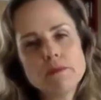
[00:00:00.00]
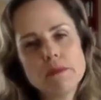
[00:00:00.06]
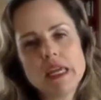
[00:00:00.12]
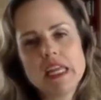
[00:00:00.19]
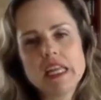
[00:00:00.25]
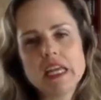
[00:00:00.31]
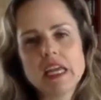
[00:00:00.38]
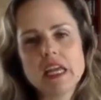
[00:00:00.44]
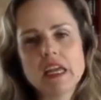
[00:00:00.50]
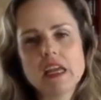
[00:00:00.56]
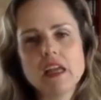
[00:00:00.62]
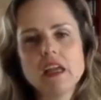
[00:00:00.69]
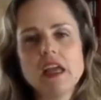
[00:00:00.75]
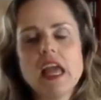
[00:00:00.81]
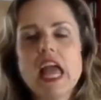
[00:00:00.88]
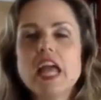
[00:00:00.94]
the meeting
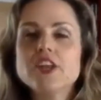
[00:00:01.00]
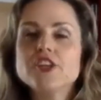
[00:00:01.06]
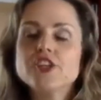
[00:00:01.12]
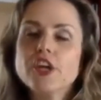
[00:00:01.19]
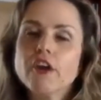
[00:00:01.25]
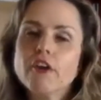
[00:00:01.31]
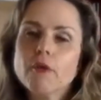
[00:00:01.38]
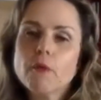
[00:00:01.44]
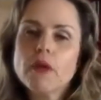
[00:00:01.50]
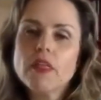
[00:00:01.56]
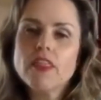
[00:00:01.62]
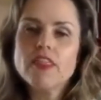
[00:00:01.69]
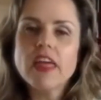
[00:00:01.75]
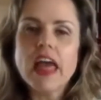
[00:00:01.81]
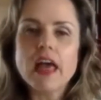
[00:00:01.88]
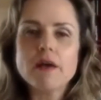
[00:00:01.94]
and share it
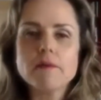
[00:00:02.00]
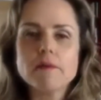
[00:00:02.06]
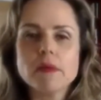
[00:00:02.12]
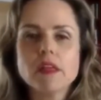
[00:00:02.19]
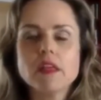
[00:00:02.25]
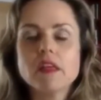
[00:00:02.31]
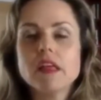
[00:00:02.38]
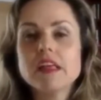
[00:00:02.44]
with them